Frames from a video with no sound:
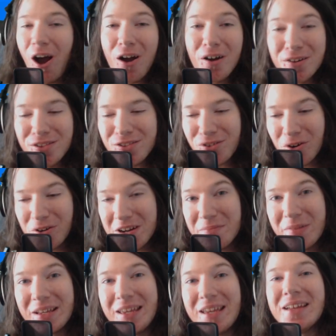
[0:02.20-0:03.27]
Our story
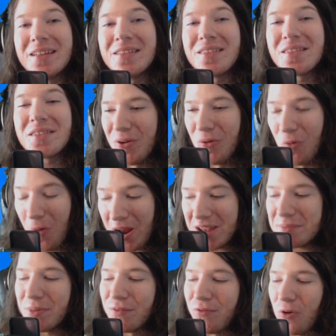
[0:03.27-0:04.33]
begins
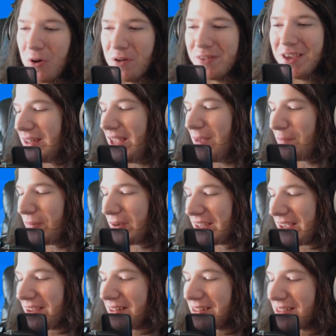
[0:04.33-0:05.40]
way before that. It
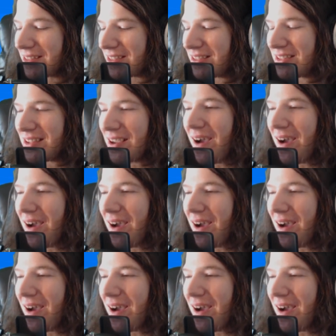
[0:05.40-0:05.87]
begins